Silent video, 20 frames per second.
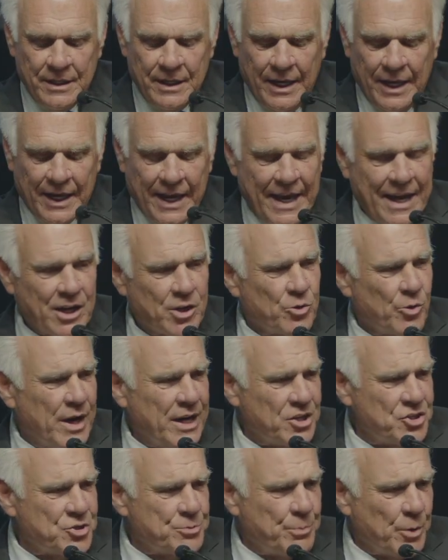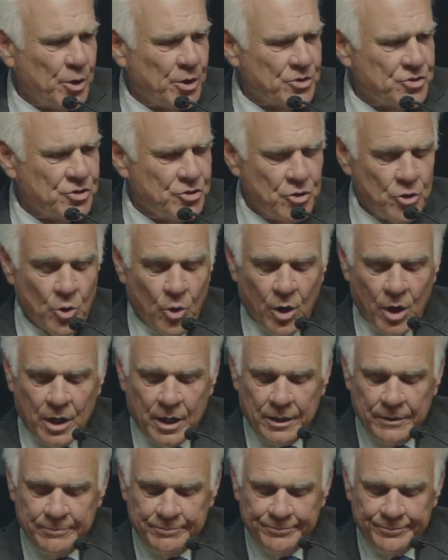and I had a great experience in New
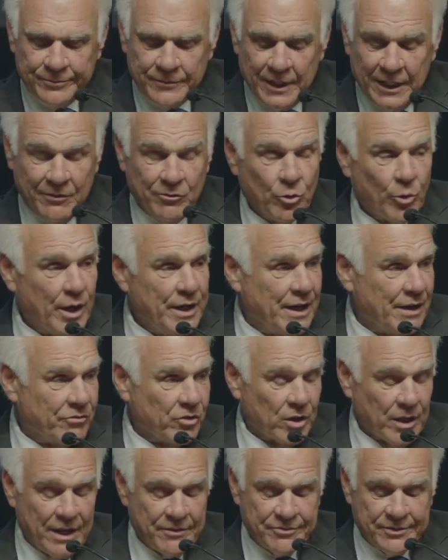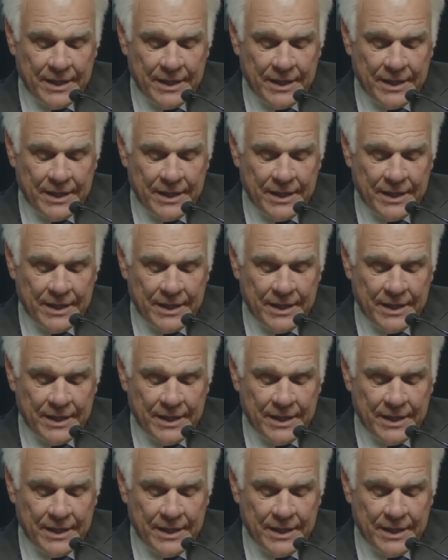York, even though I never left